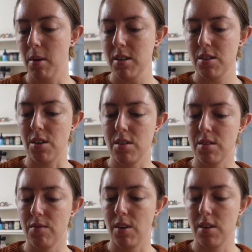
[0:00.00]
I might just show you
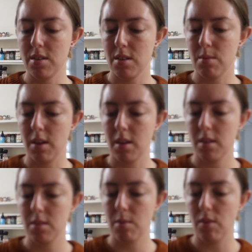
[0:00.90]
some photos this way
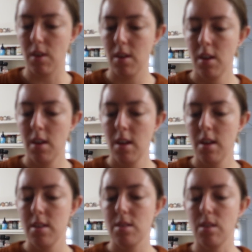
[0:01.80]
because it'll be fun.
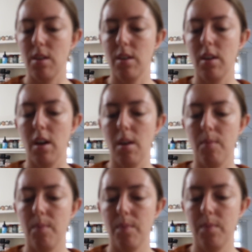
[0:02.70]
So
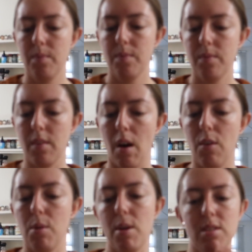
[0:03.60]
I
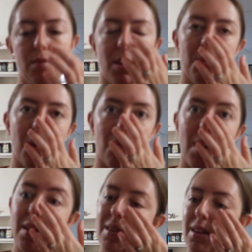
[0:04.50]
wrote a post on Facebook, I'll
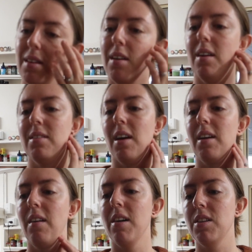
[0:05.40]
read it to you. I was
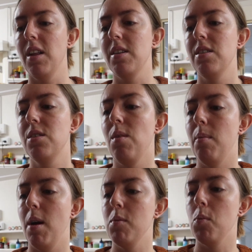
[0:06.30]
like, "Congratulations to
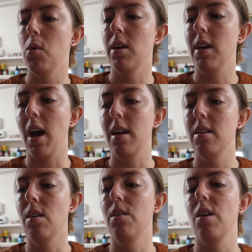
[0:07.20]
our baby boy
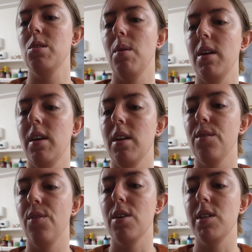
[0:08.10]
Kayden on graduating
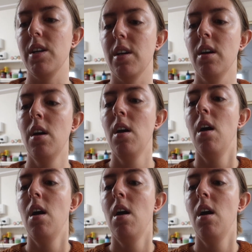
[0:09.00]
his first year,"